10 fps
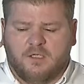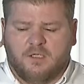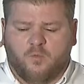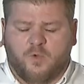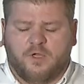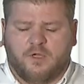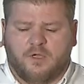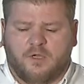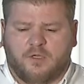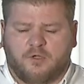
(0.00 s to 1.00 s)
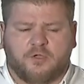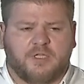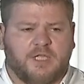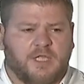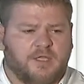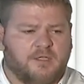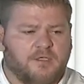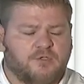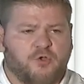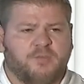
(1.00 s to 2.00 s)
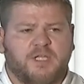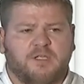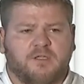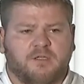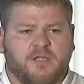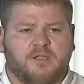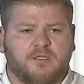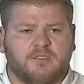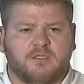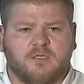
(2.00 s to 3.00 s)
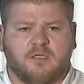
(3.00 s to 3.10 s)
We are currently in Germany, Netherlands,